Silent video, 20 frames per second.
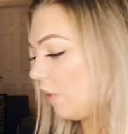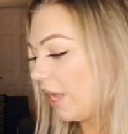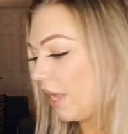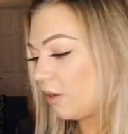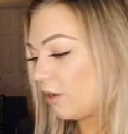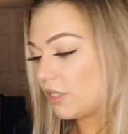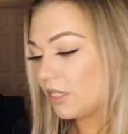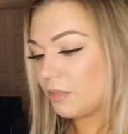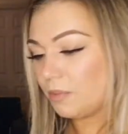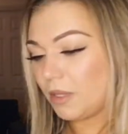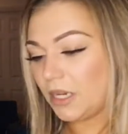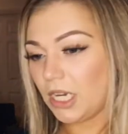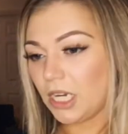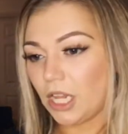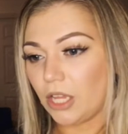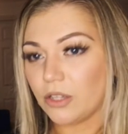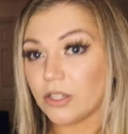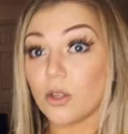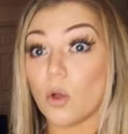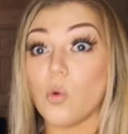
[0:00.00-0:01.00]
What else has been
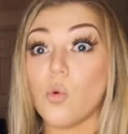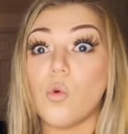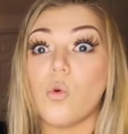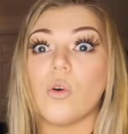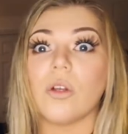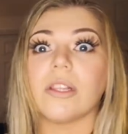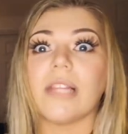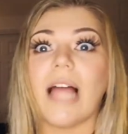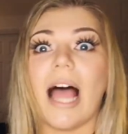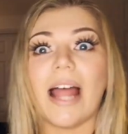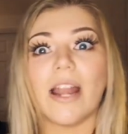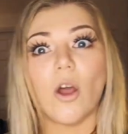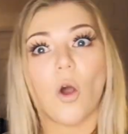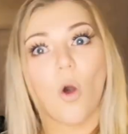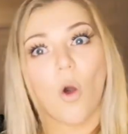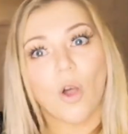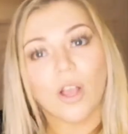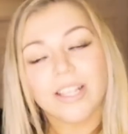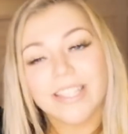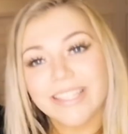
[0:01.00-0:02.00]
announced? Oh, Lana
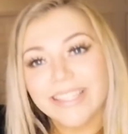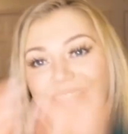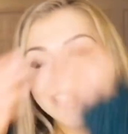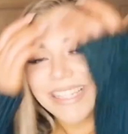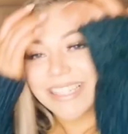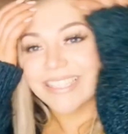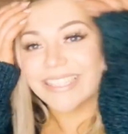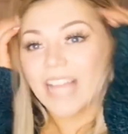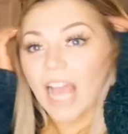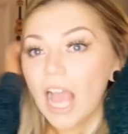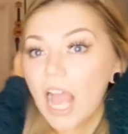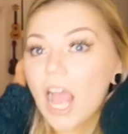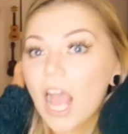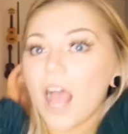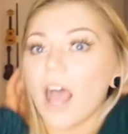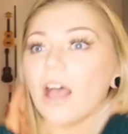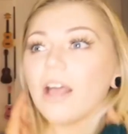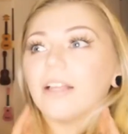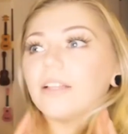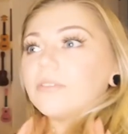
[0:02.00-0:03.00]
Austin,
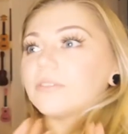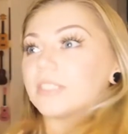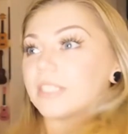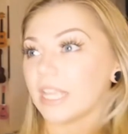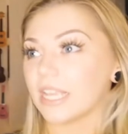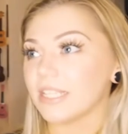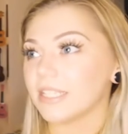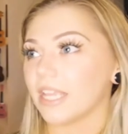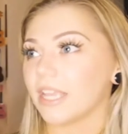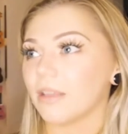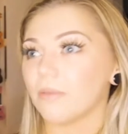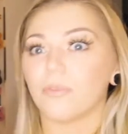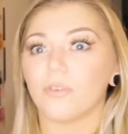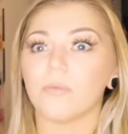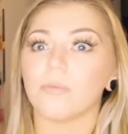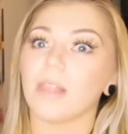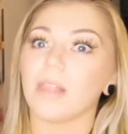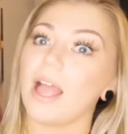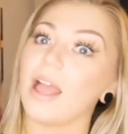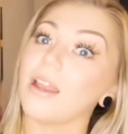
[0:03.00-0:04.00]
signed item
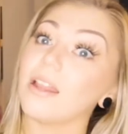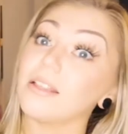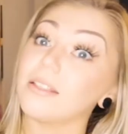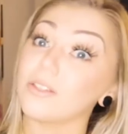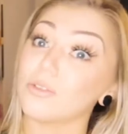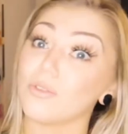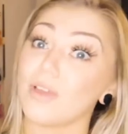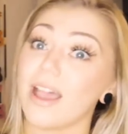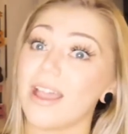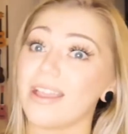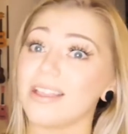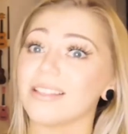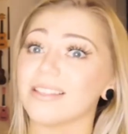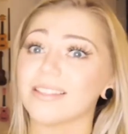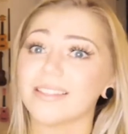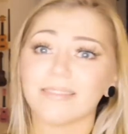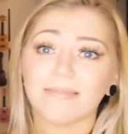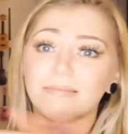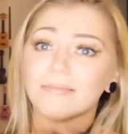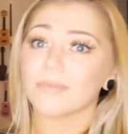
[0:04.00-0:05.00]
from Lana, so that
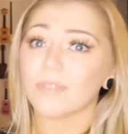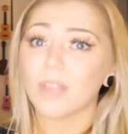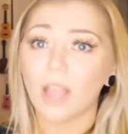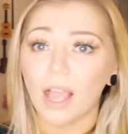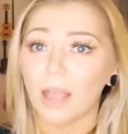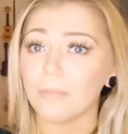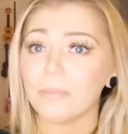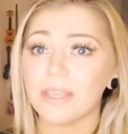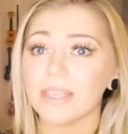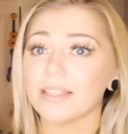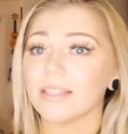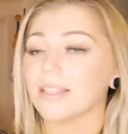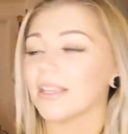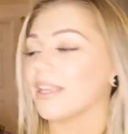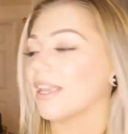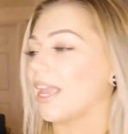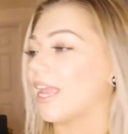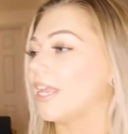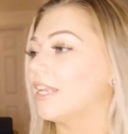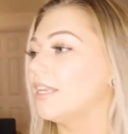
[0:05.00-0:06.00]
is amazing
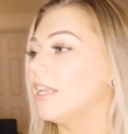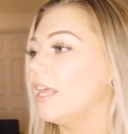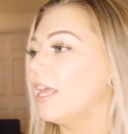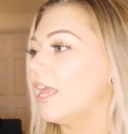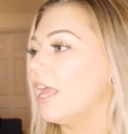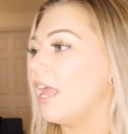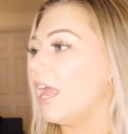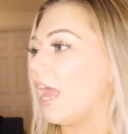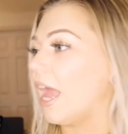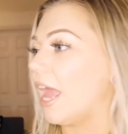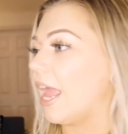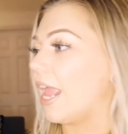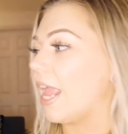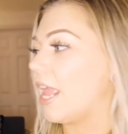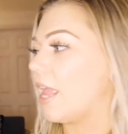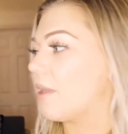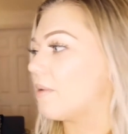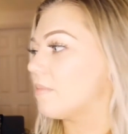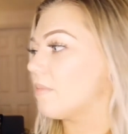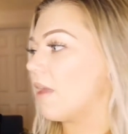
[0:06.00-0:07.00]

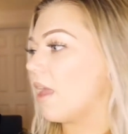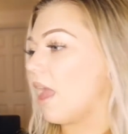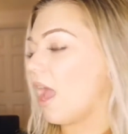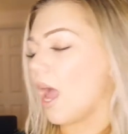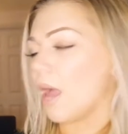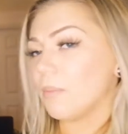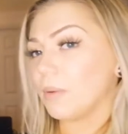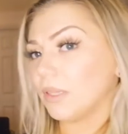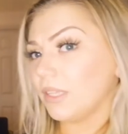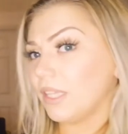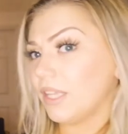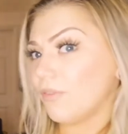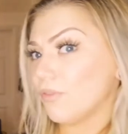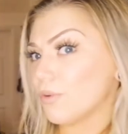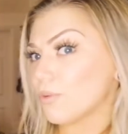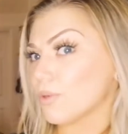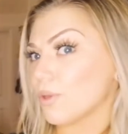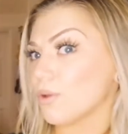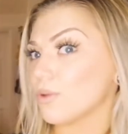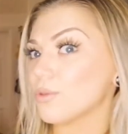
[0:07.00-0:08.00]
again. I believe
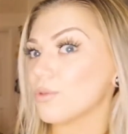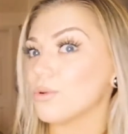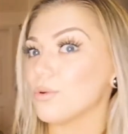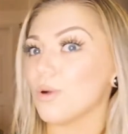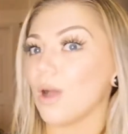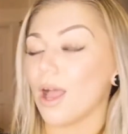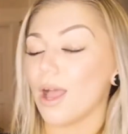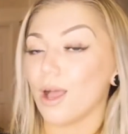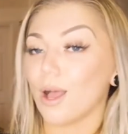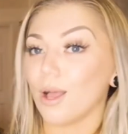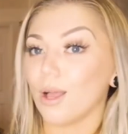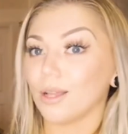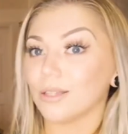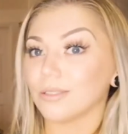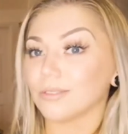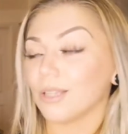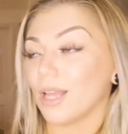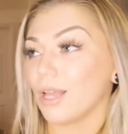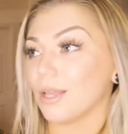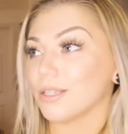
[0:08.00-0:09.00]
there's also
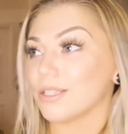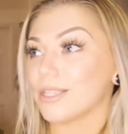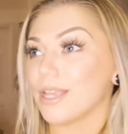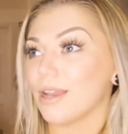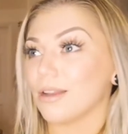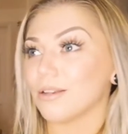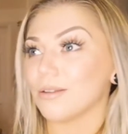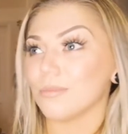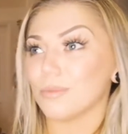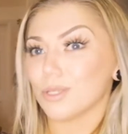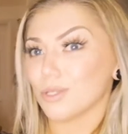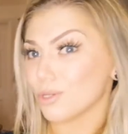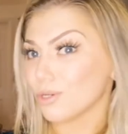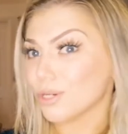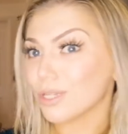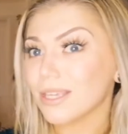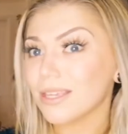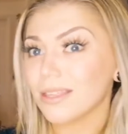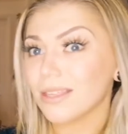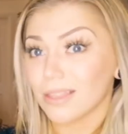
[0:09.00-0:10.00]
a certain
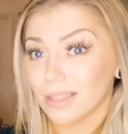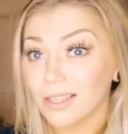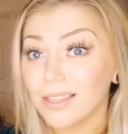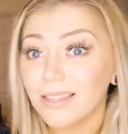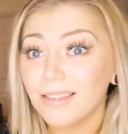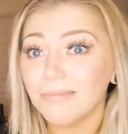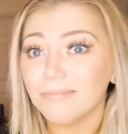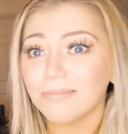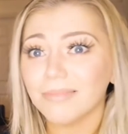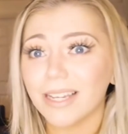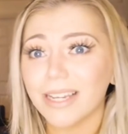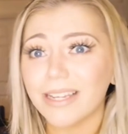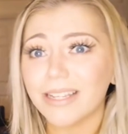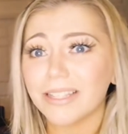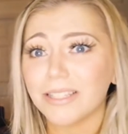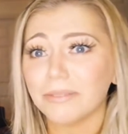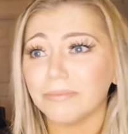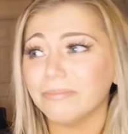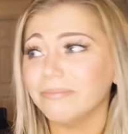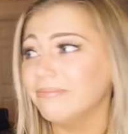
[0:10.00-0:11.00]
Mr. Keith Lee
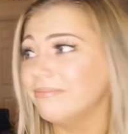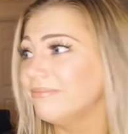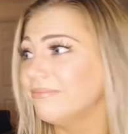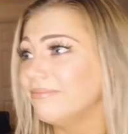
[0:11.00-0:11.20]
item.